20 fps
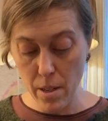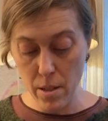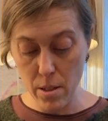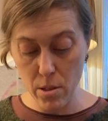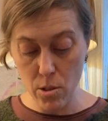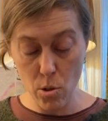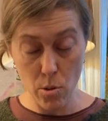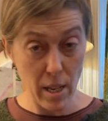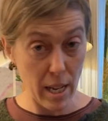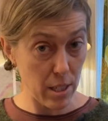
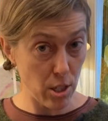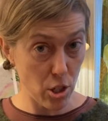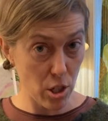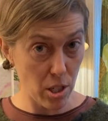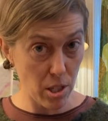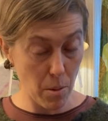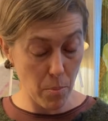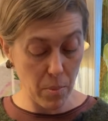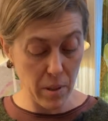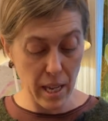so that's
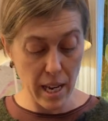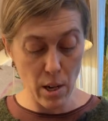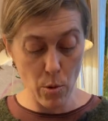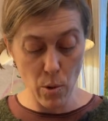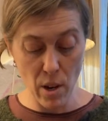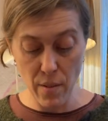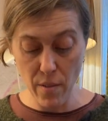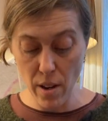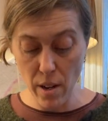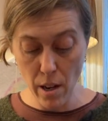just a plain
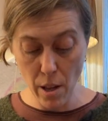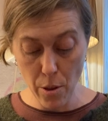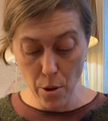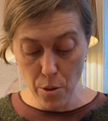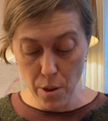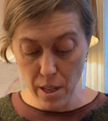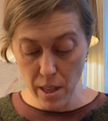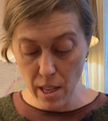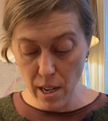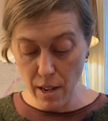weave. Another
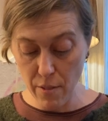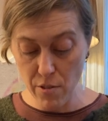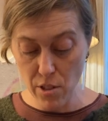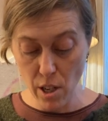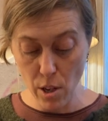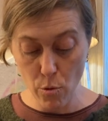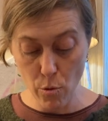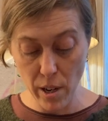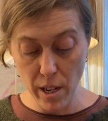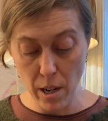thing that I've
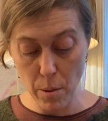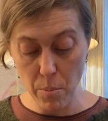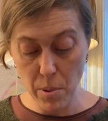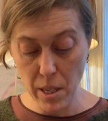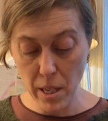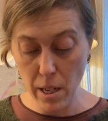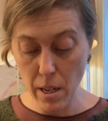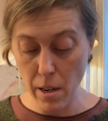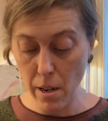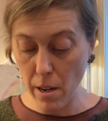done right up
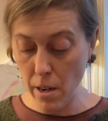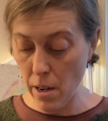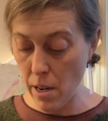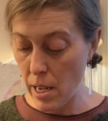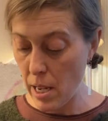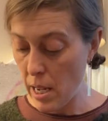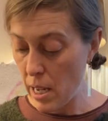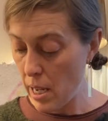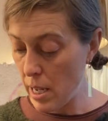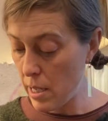here
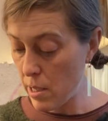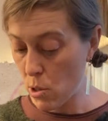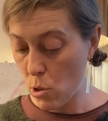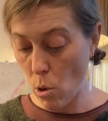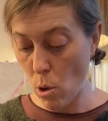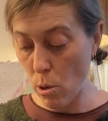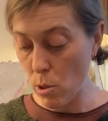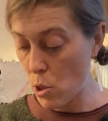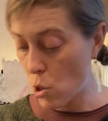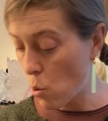is
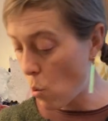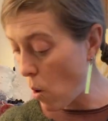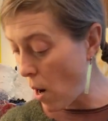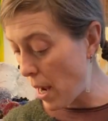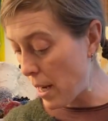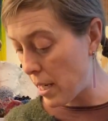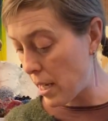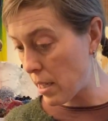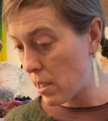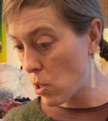called
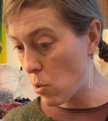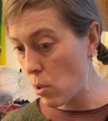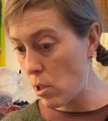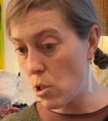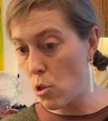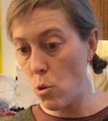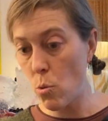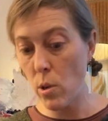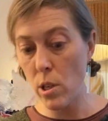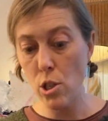twining. So I
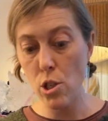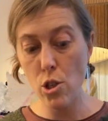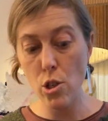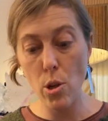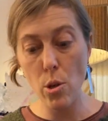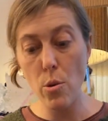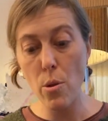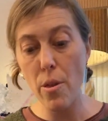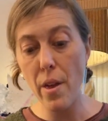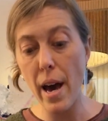do want to show
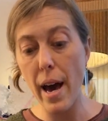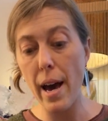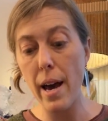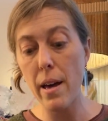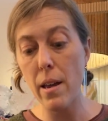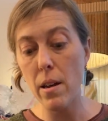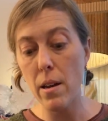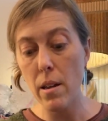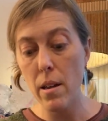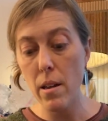you
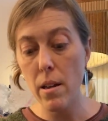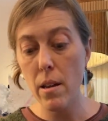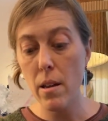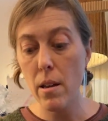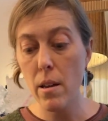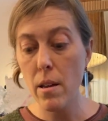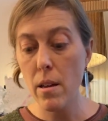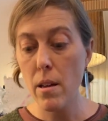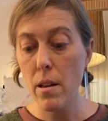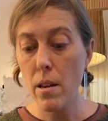that.
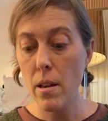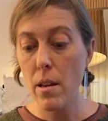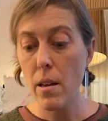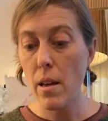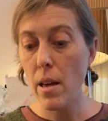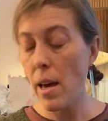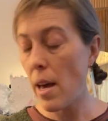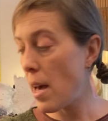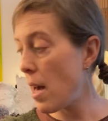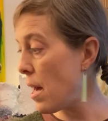
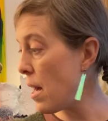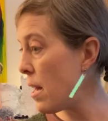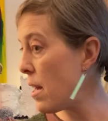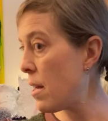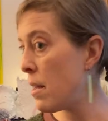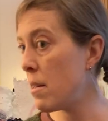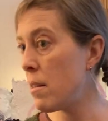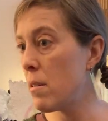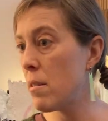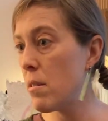
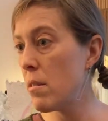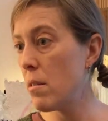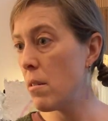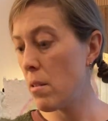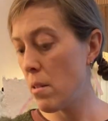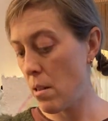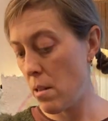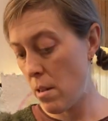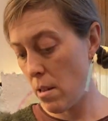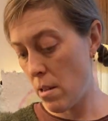And
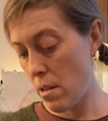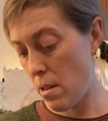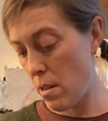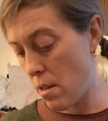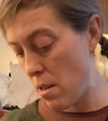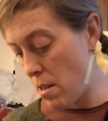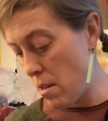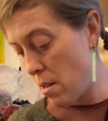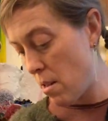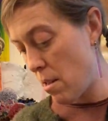
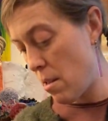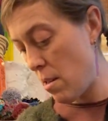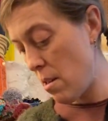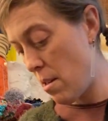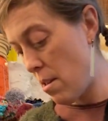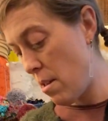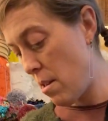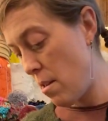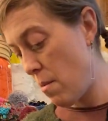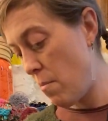
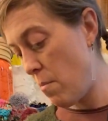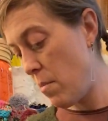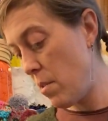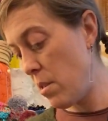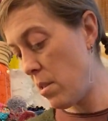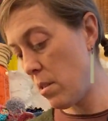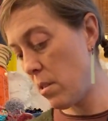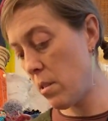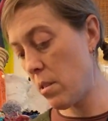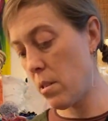let me
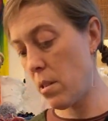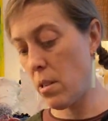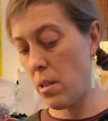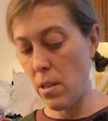just